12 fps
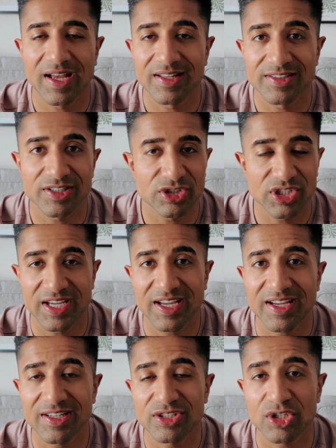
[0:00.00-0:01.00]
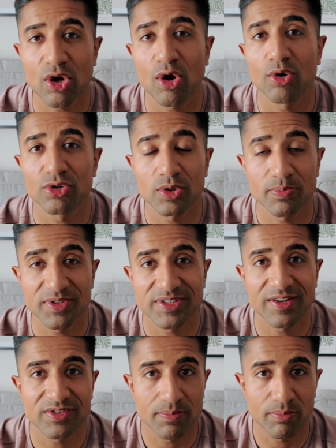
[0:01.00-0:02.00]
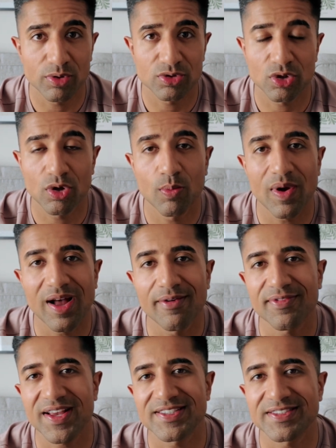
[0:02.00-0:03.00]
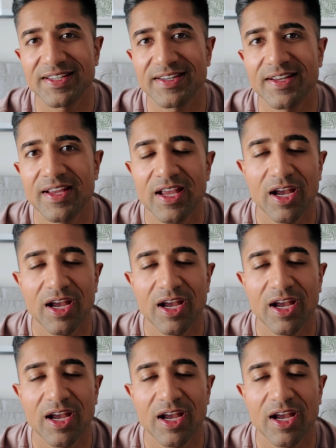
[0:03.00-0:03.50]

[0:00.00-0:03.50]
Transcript: and GH also preserves muscle while fasting.